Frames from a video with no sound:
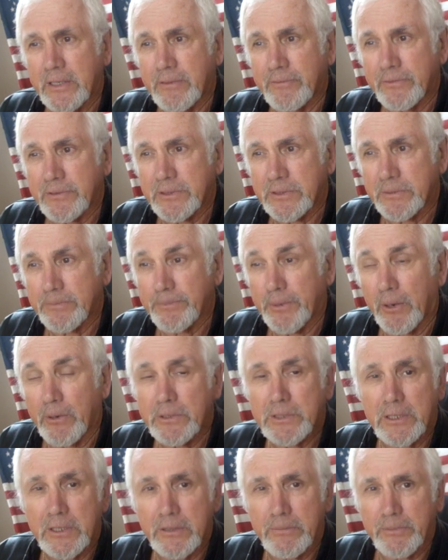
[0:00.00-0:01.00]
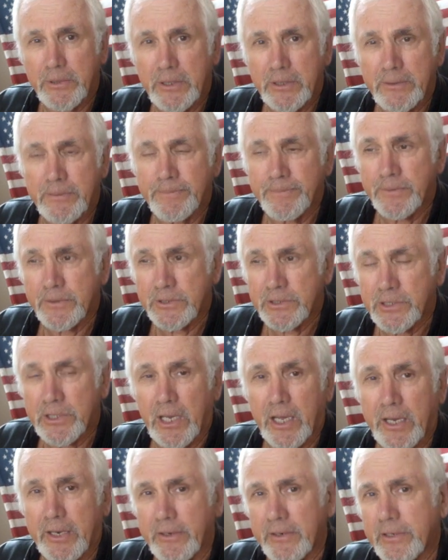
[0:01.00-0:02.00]
have supposedly been
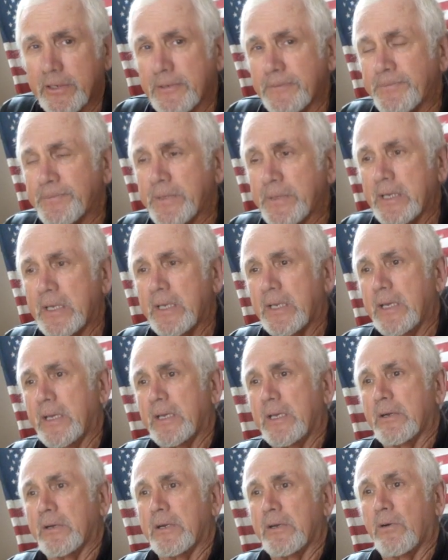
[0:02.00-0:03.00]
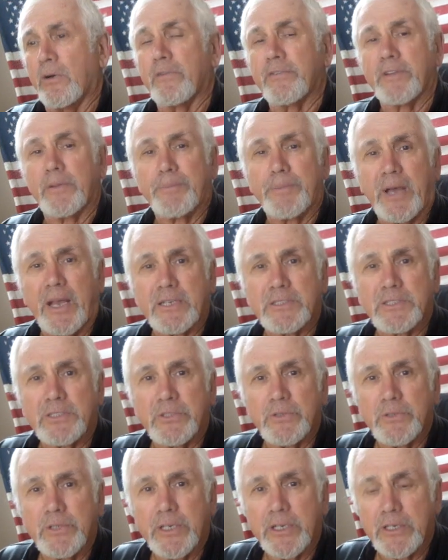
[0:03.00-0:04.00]
slaughtered over the past
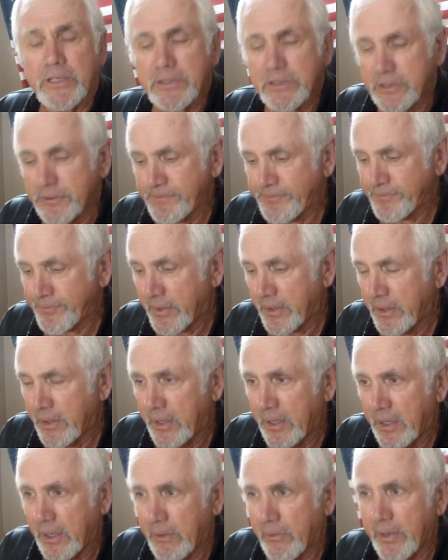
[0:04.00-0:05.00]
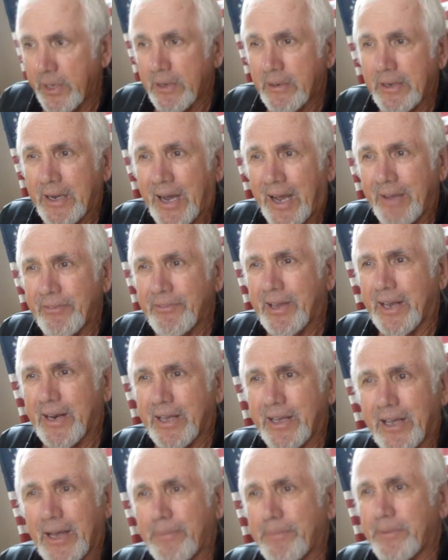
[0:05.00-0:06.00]
two years. Well, I've got
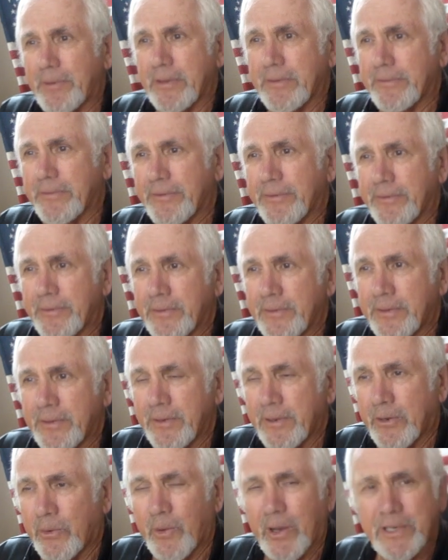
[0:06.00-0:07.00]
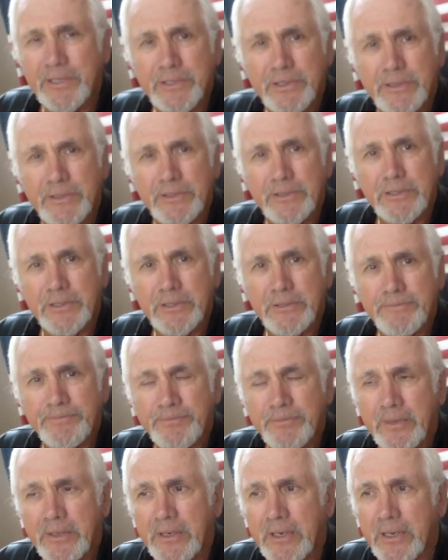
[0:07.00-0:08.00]
a couple of questions
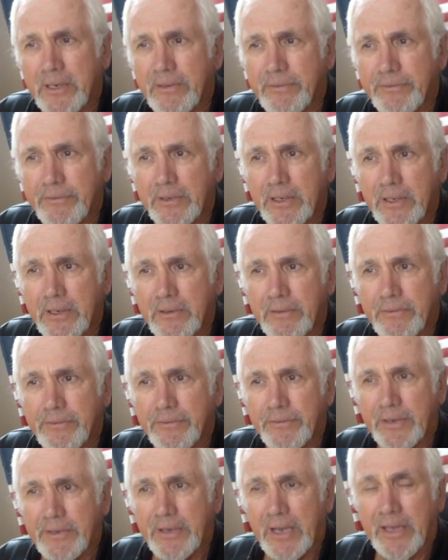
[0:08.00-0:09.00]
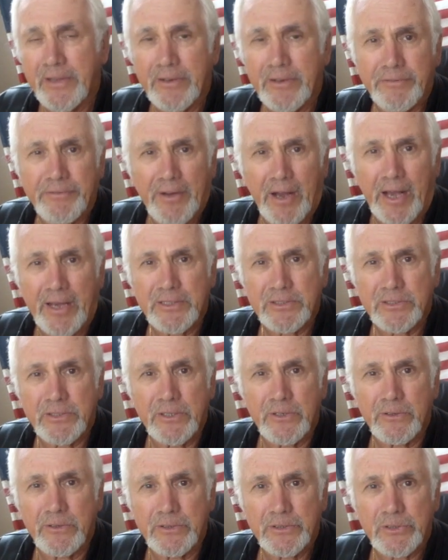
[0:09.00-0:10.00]
of, of either Fox
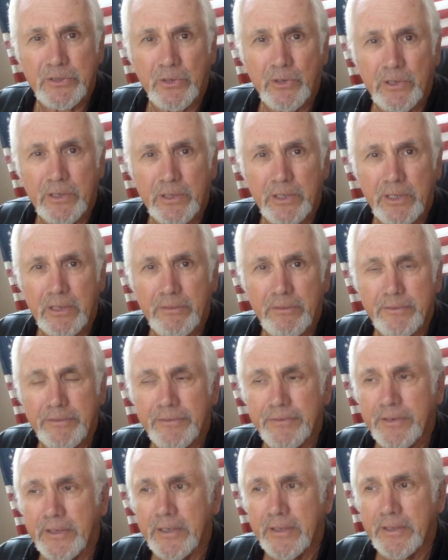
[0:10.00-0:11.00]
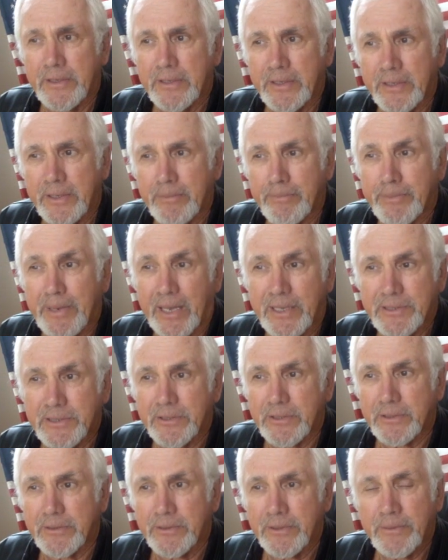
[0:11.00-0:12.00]
News or of uh,
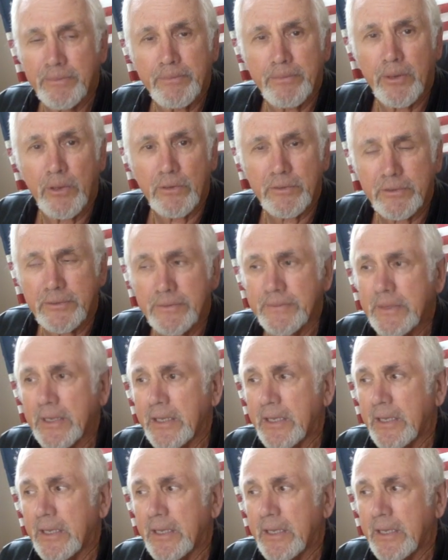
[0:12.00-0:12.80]
Ambassador Bolton.